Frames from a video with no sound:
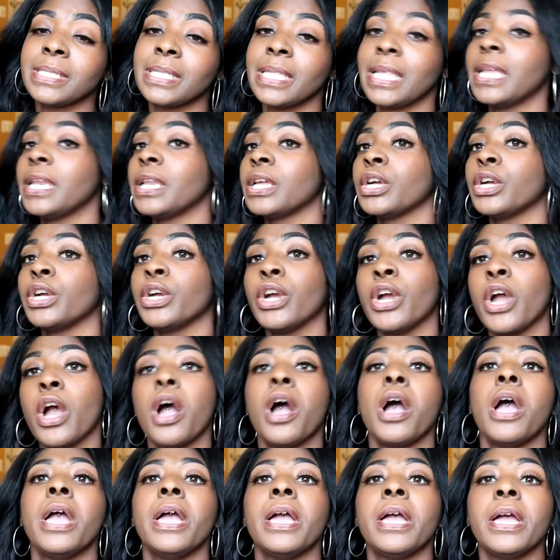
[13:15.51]
let a
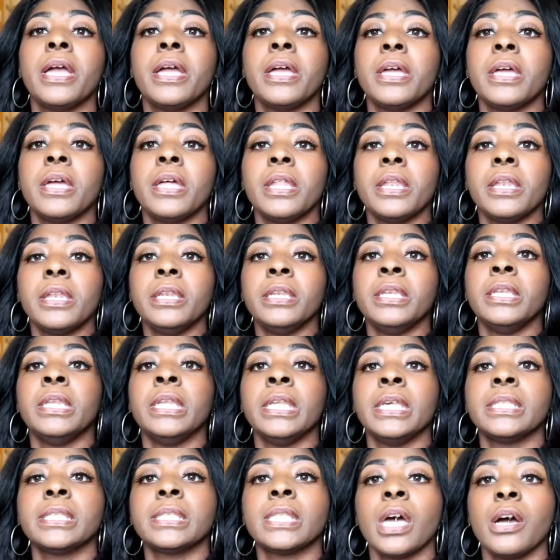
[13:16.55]
girl
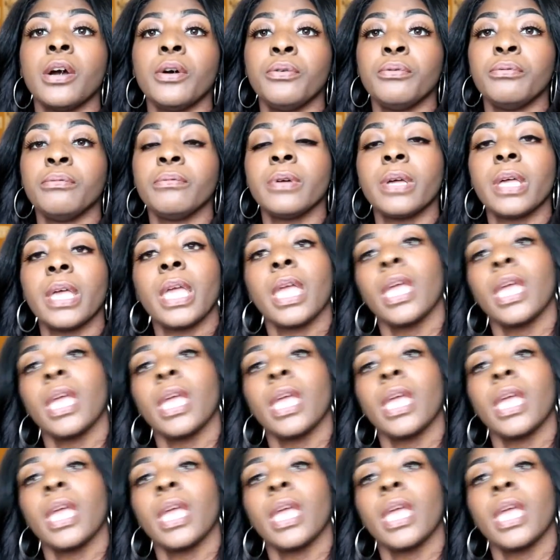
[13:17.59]
nizzo.